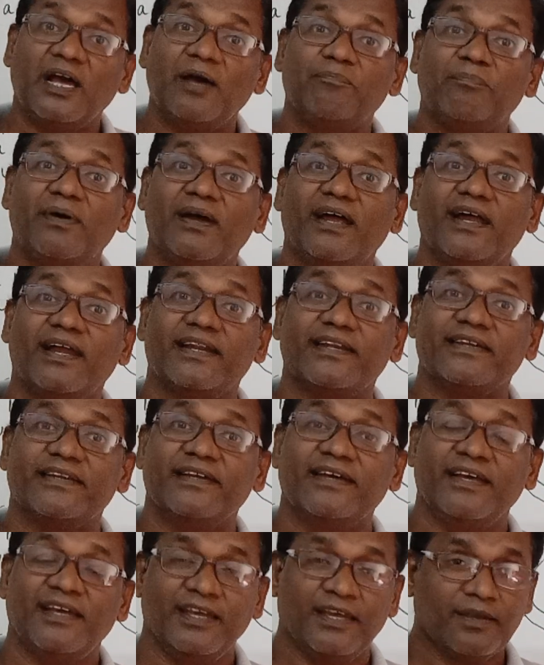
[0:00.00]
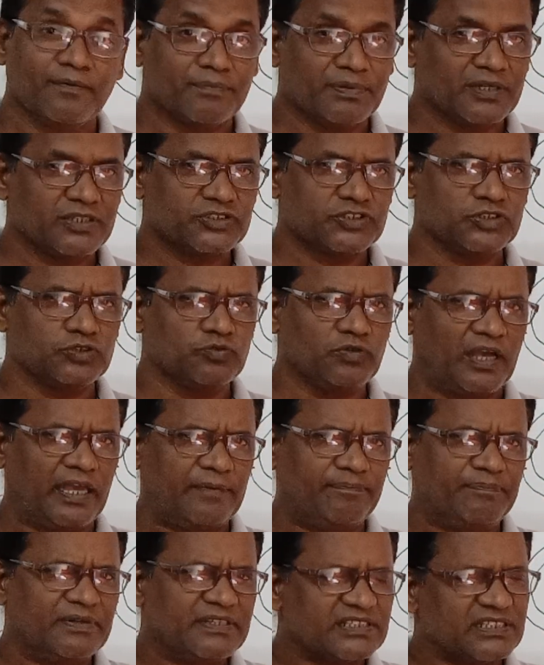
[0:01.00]
happen? Because
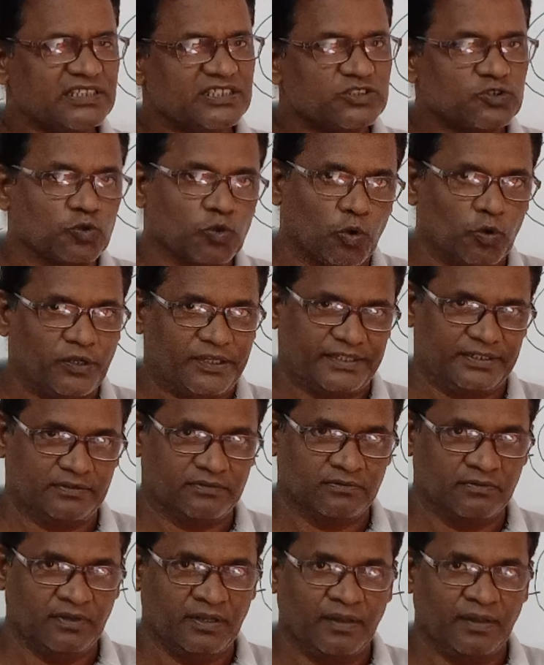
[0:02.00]
everything is growing.